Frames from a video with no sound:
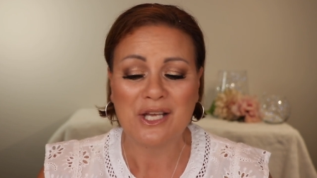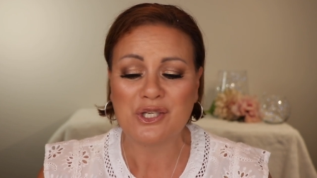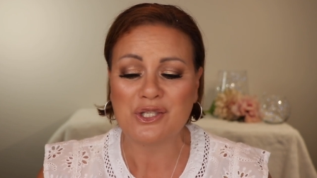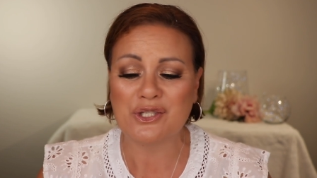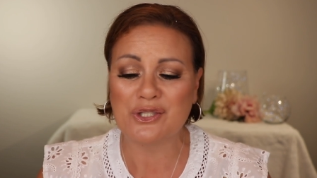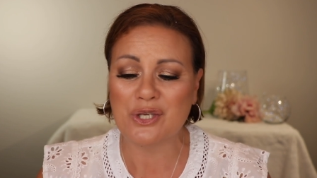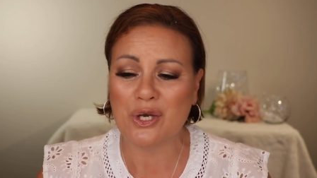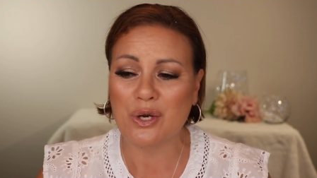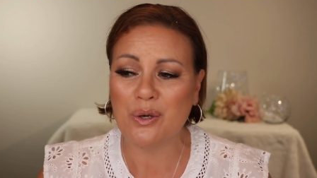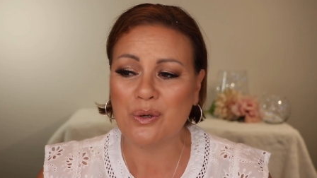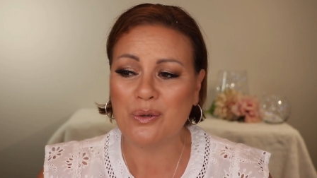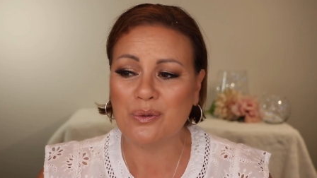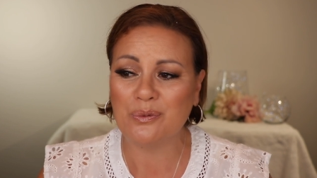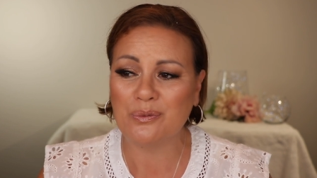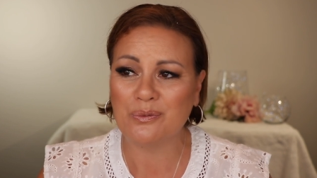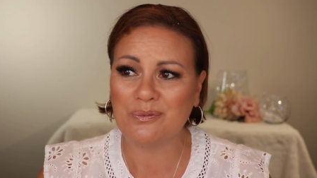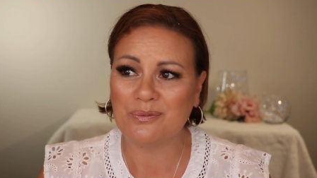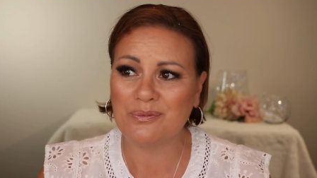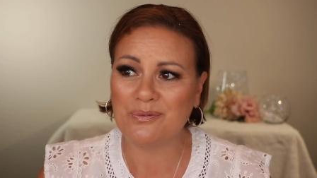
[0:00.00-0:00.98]

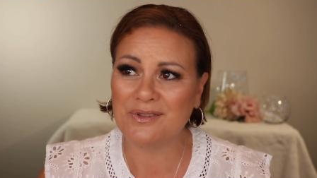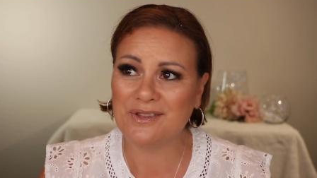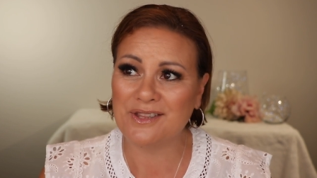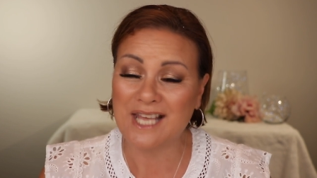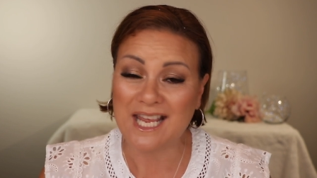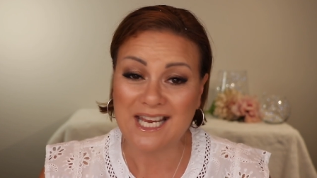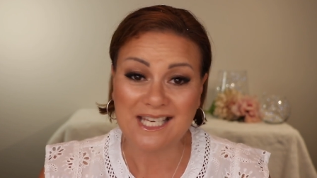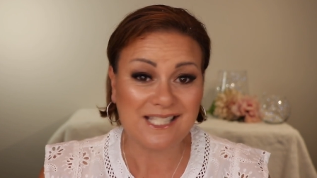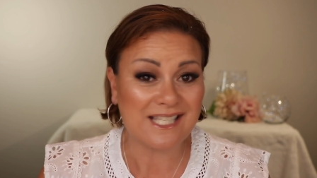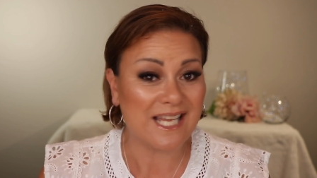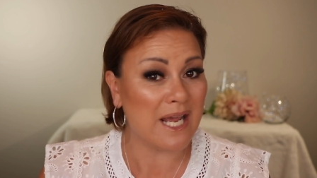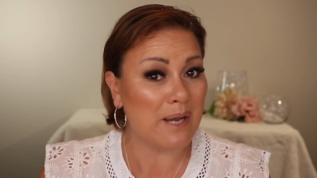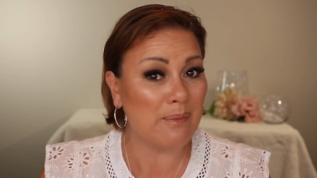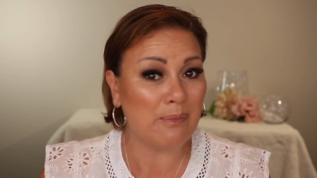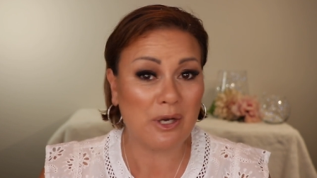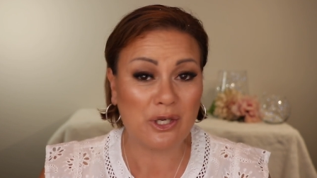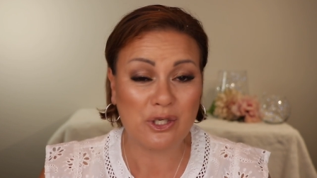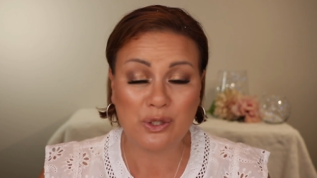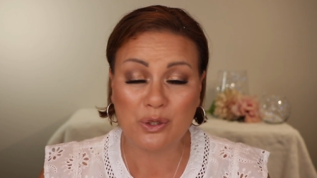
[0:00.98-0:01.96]
So that's how
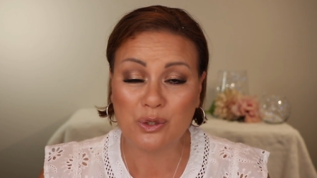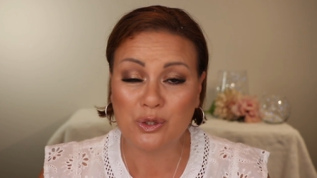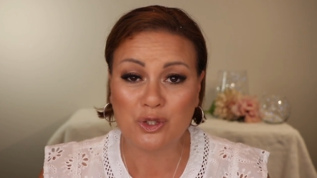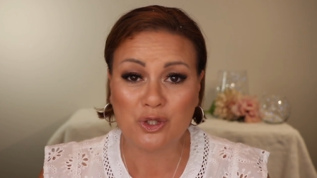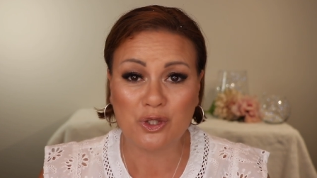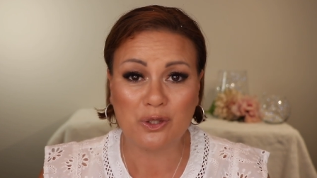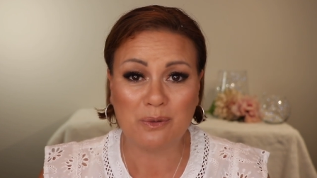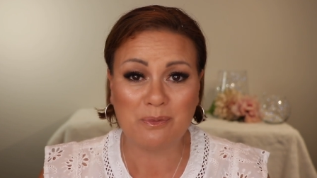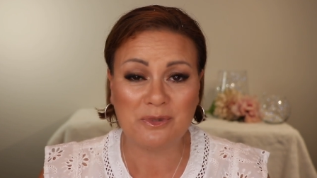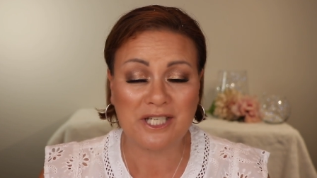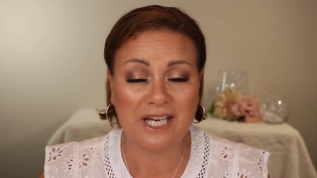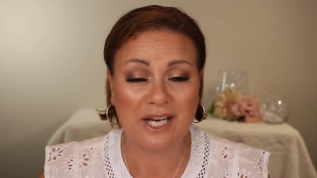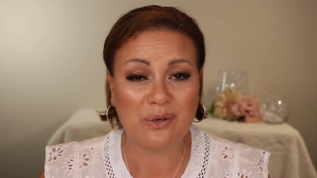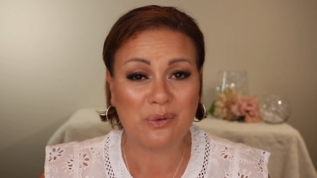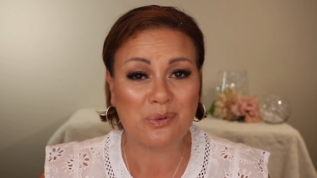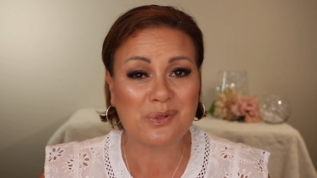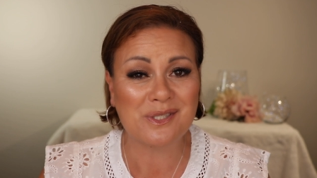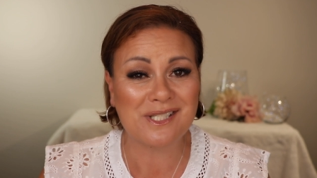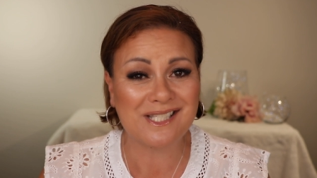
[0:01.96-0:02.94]
my YouTube
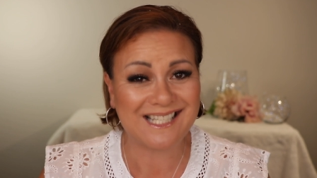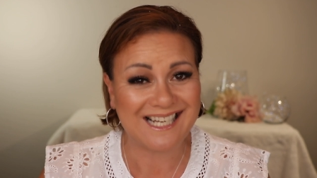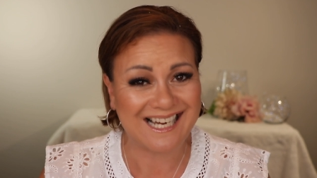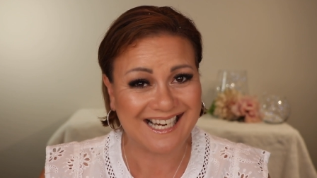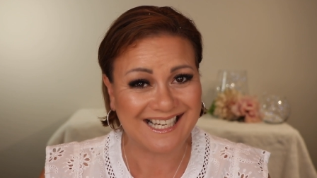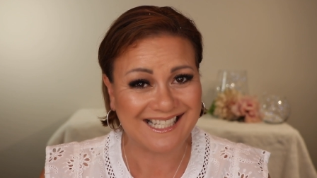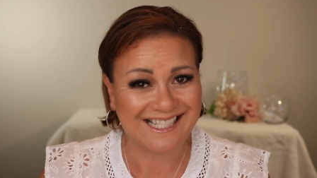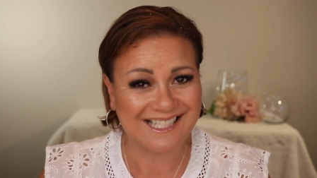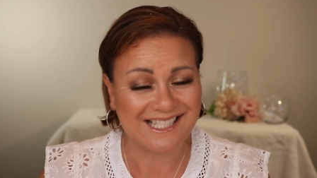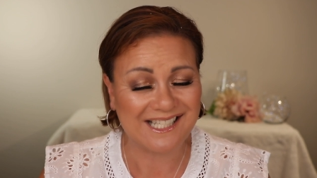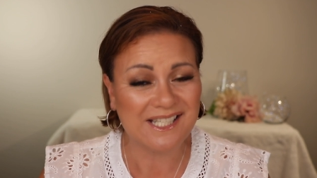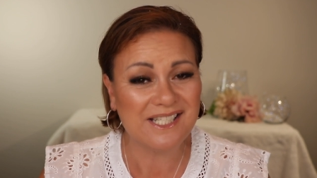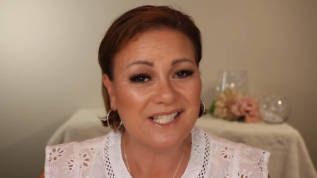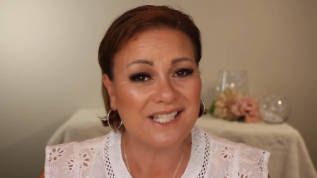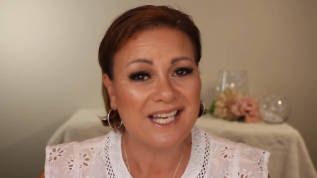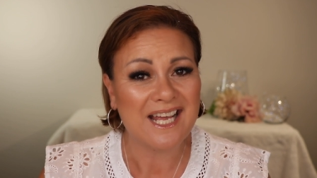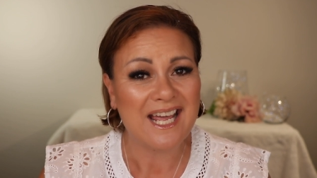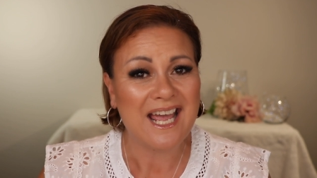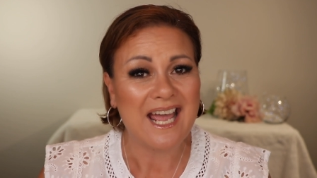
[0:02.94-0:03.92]
channel started,
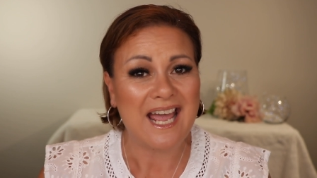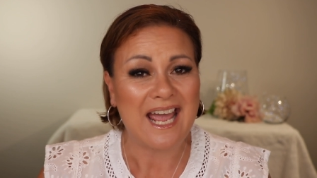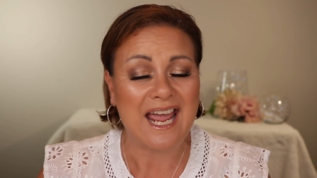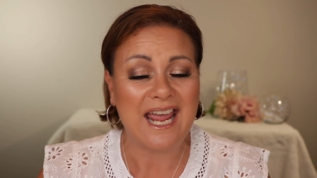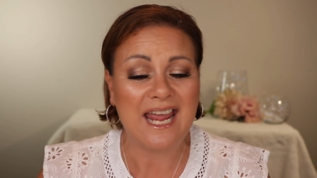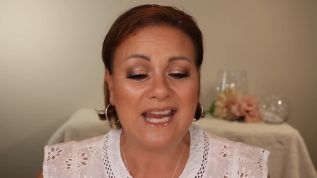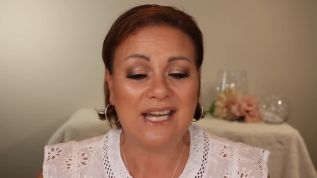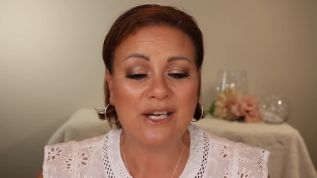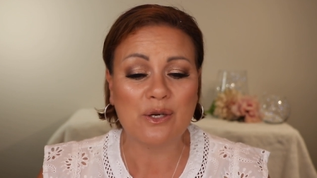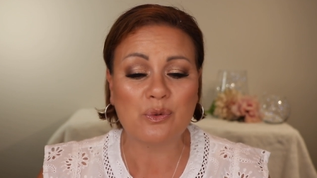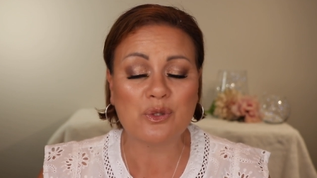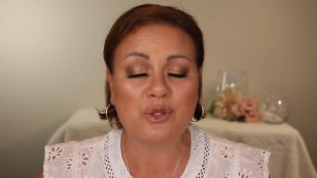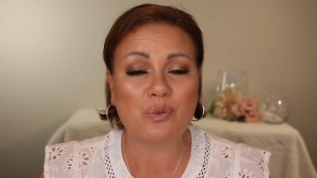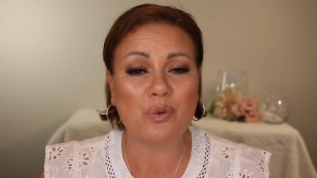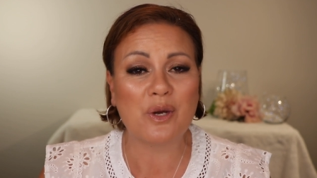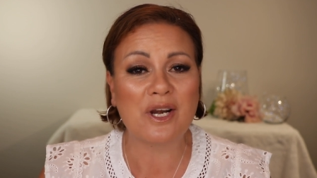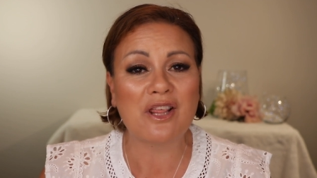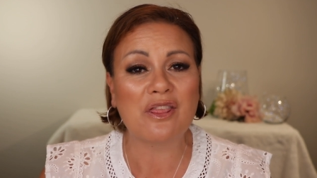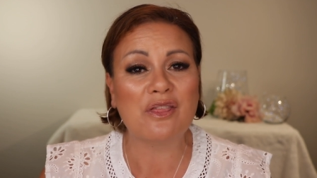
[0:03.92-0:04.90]
and it was
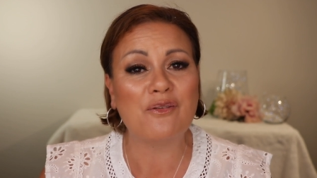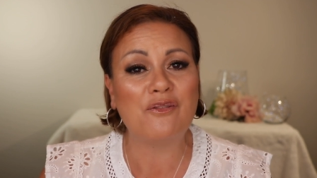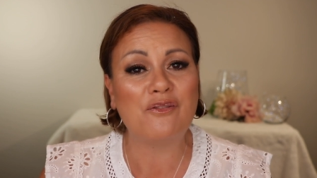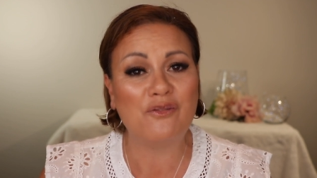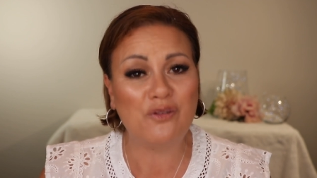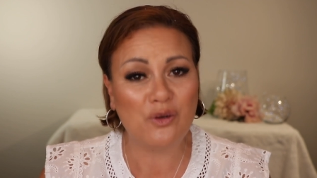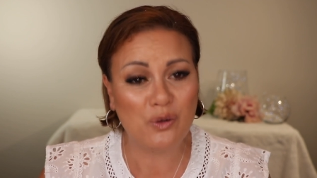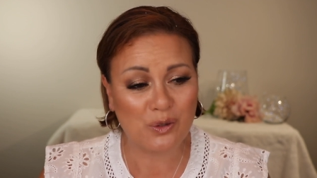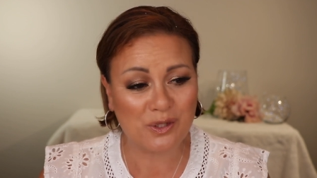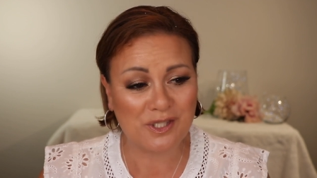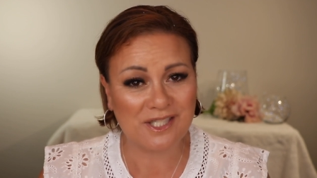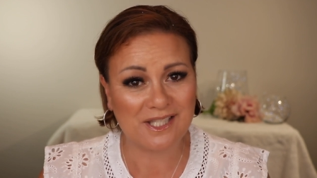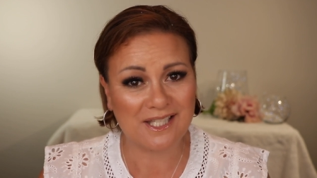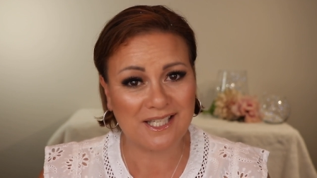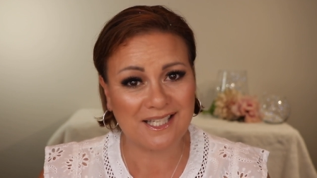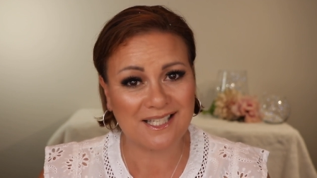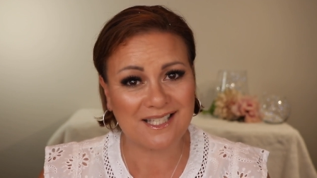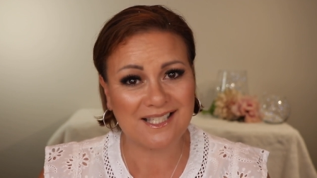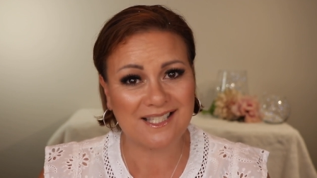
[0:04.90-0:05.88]
one of the first
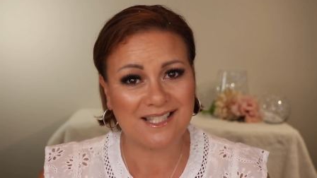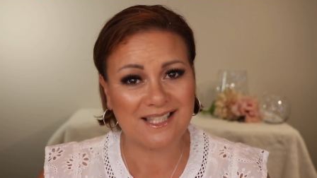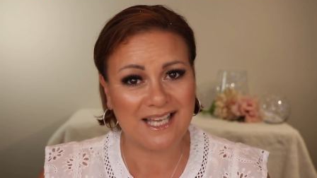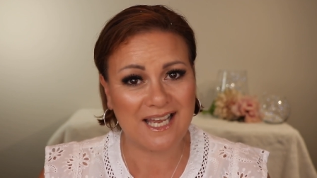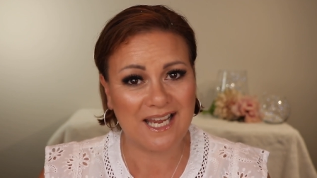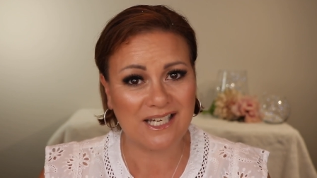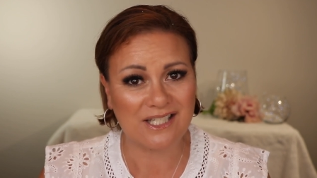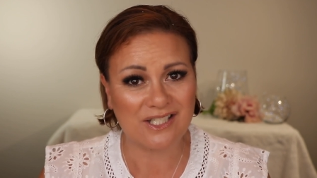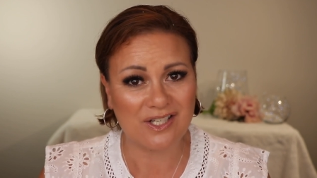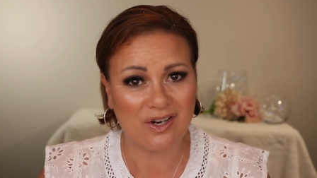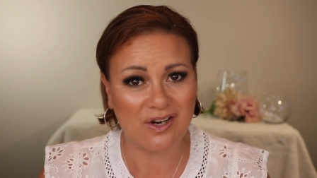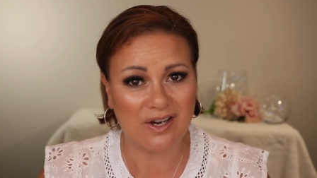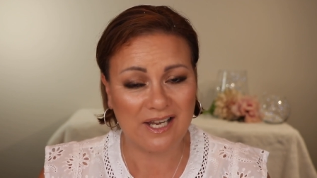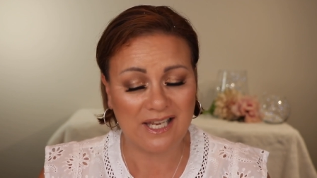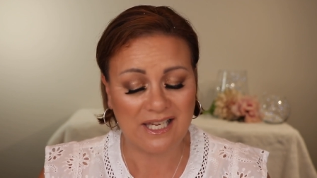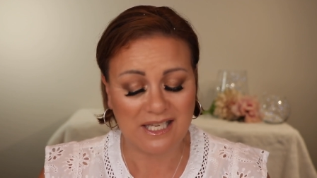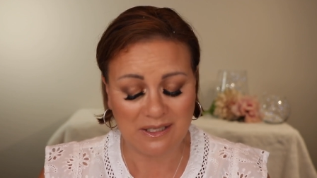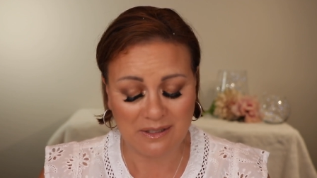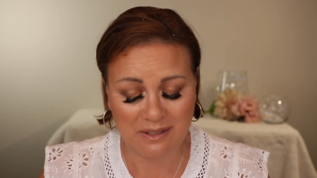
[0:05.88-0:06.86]
things that
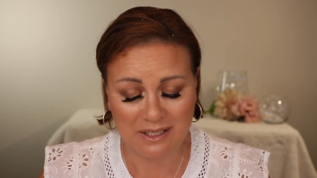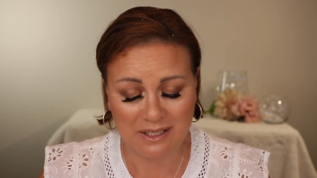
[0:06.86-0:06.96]
I